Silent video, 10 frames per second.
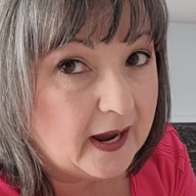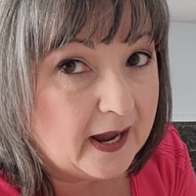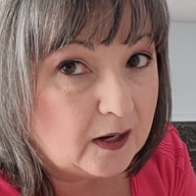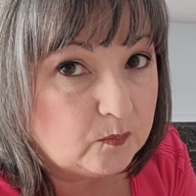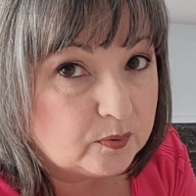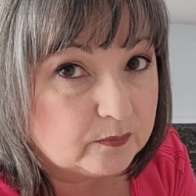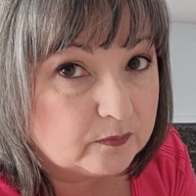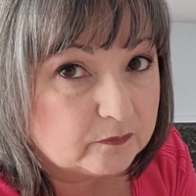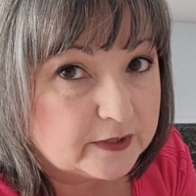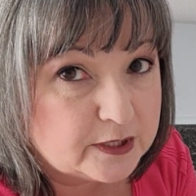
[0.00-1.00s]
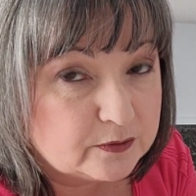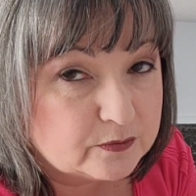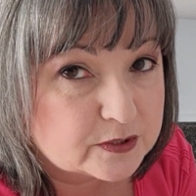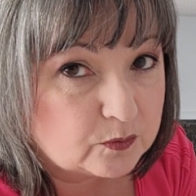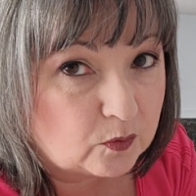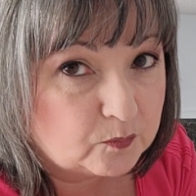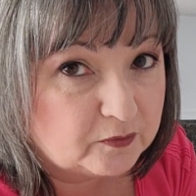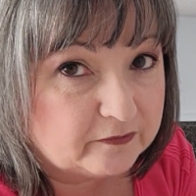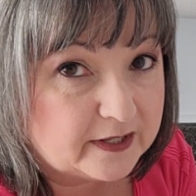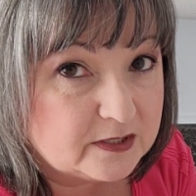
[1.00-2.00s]
help reduce or
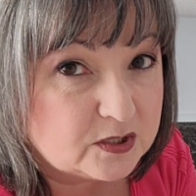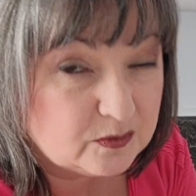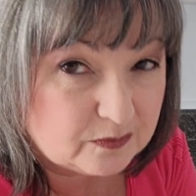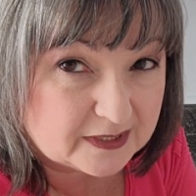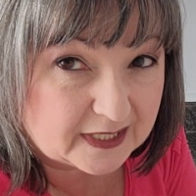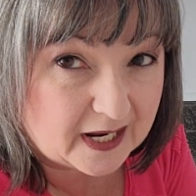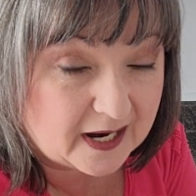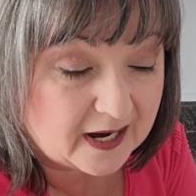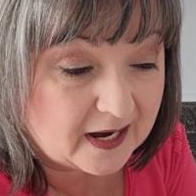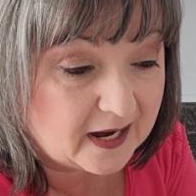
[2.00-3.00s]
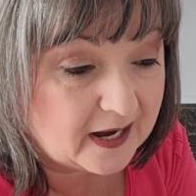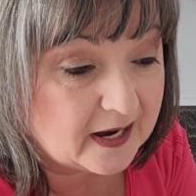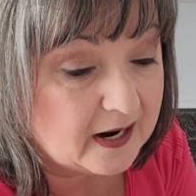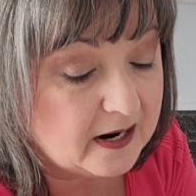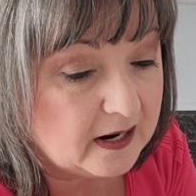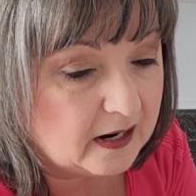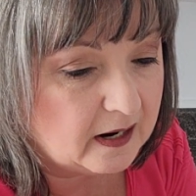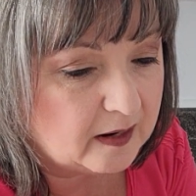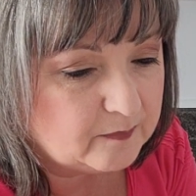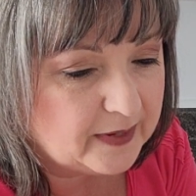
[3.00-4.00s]
prevent tooth decay,
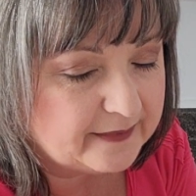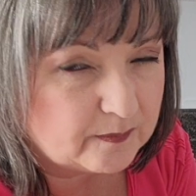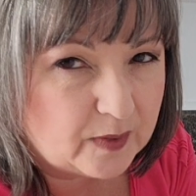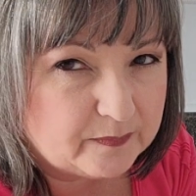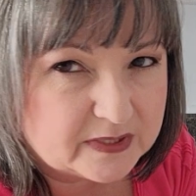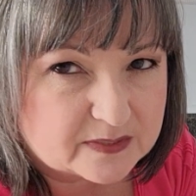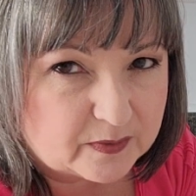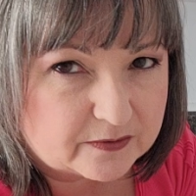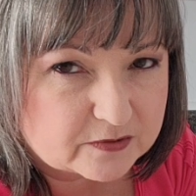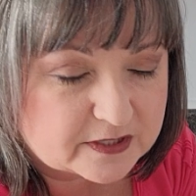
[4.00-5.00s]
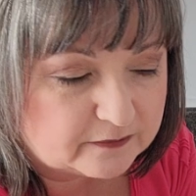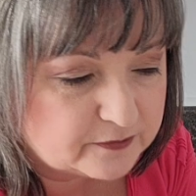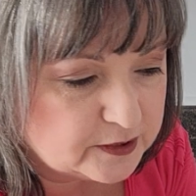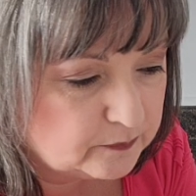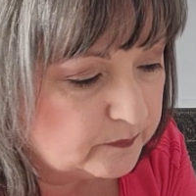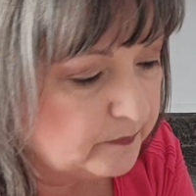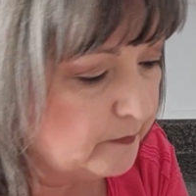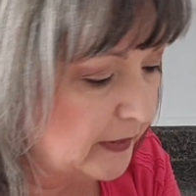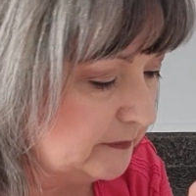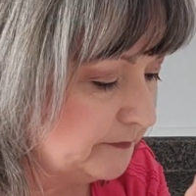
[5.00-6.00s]
and there might be some other stuff too.
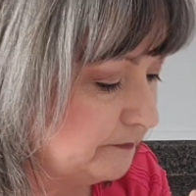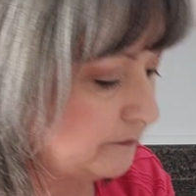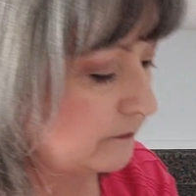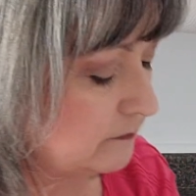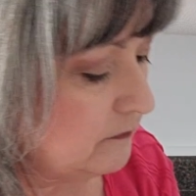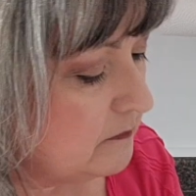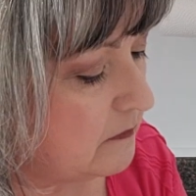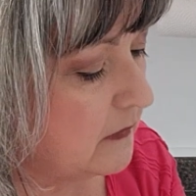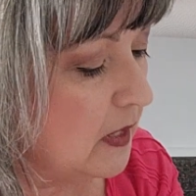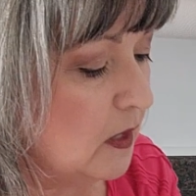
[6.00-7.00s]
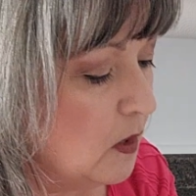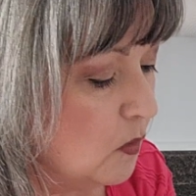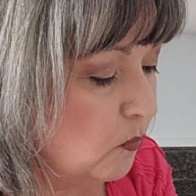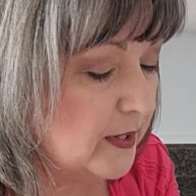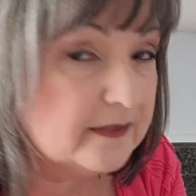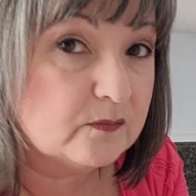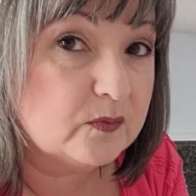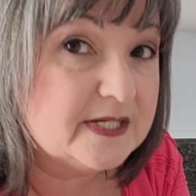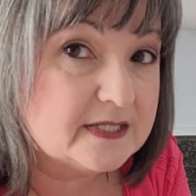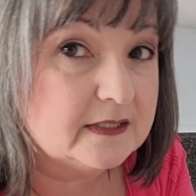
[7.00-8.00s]
But one of the
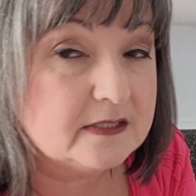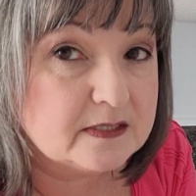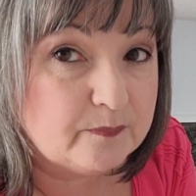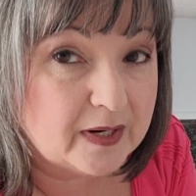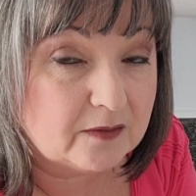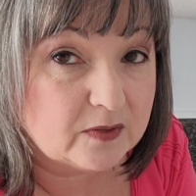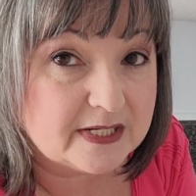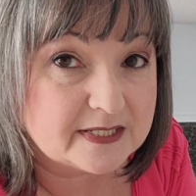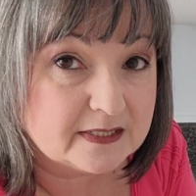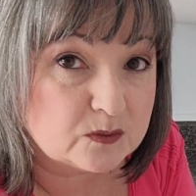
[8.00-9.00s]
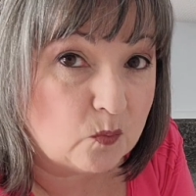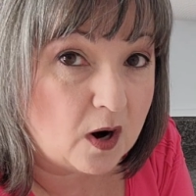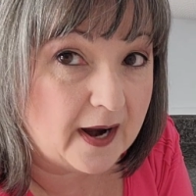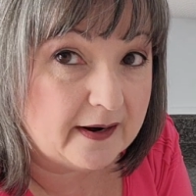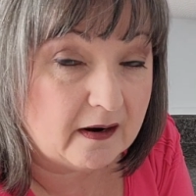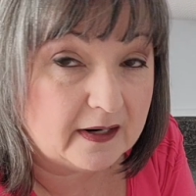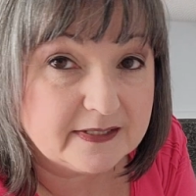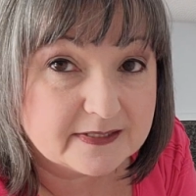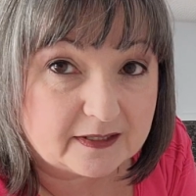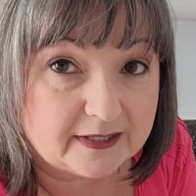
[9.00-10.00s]
reasons, big reasons why I
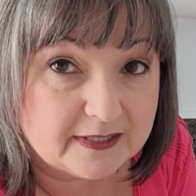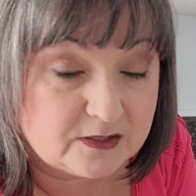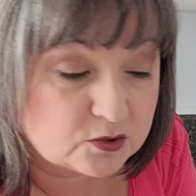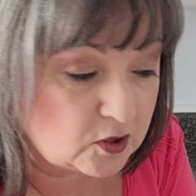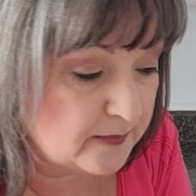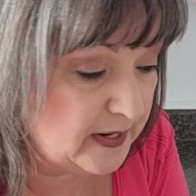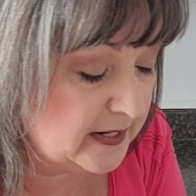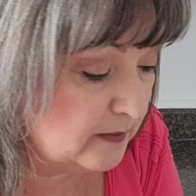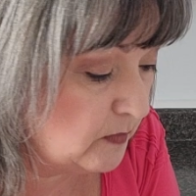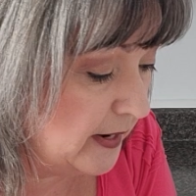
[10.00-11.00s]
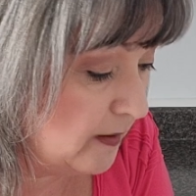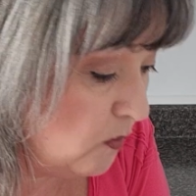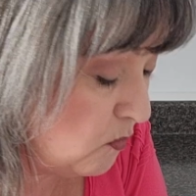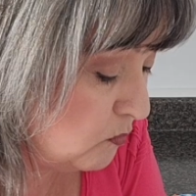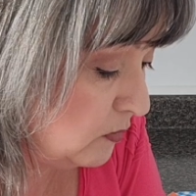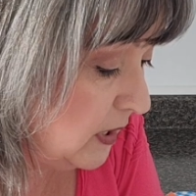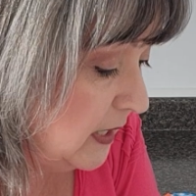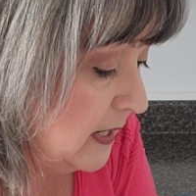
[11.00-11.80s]
decided to try making my own